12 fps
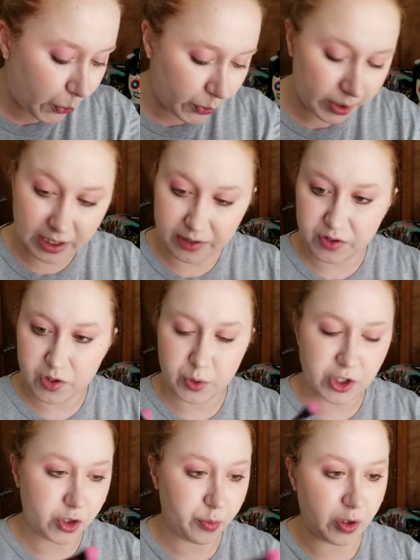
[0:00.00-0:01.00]
And I've
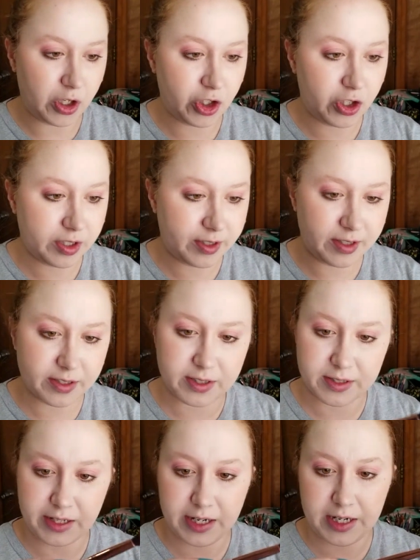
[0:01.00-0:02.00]
switched brushes. This is
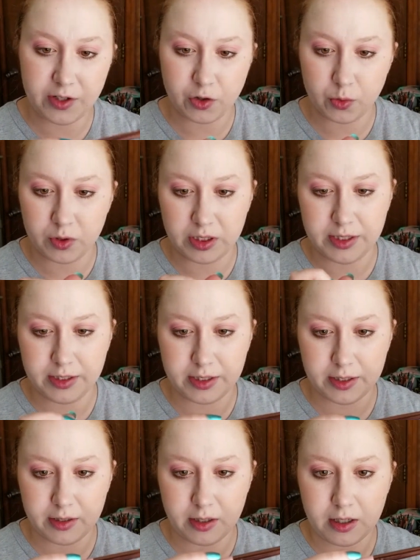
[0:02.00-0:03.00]
a
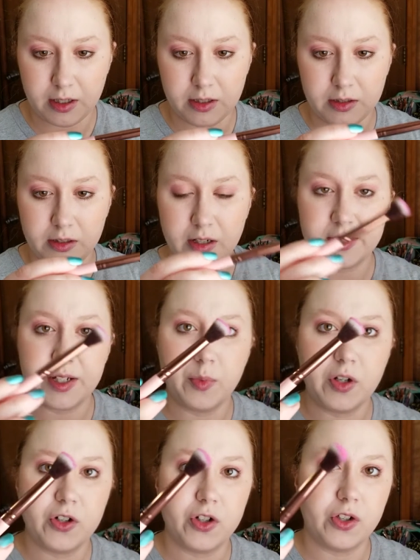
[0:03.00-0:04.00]
dual-ended Luxie
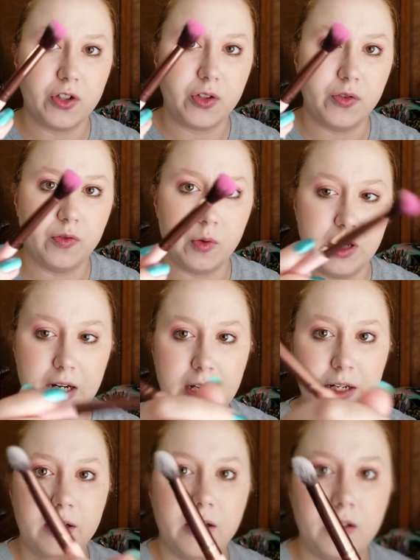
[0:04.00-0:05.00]
brush, the
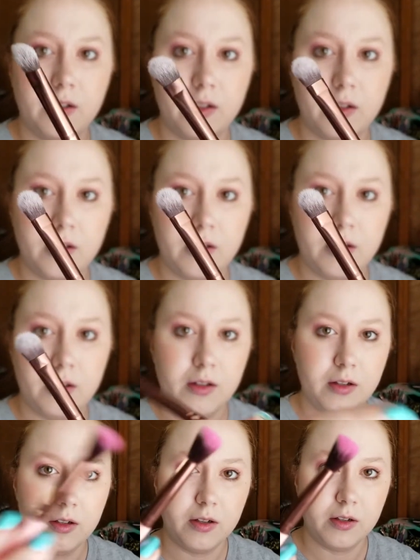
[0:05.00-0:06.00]
249.
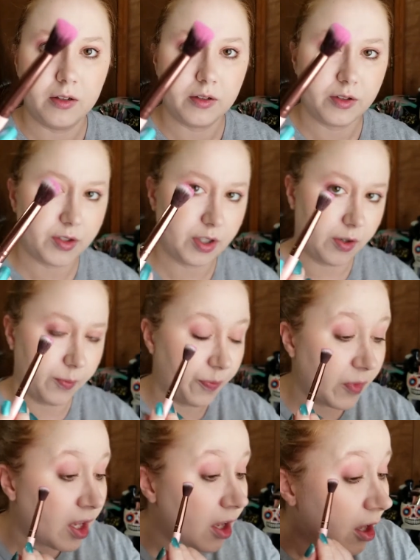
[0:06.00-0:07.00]
So
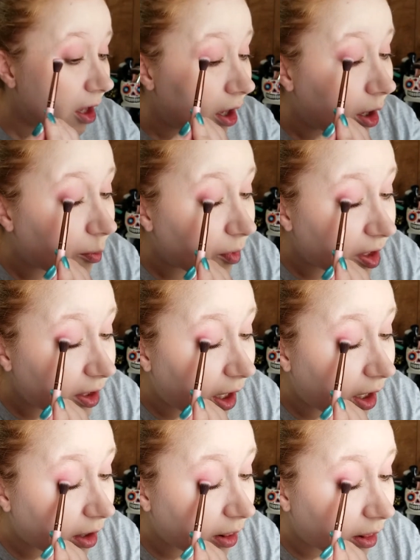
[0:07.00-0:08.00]
I'm going to
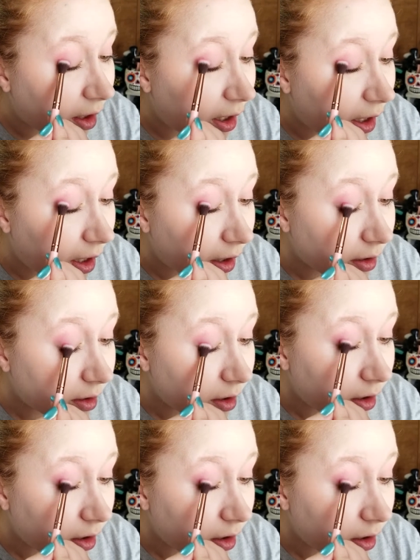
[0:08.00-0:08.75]
take that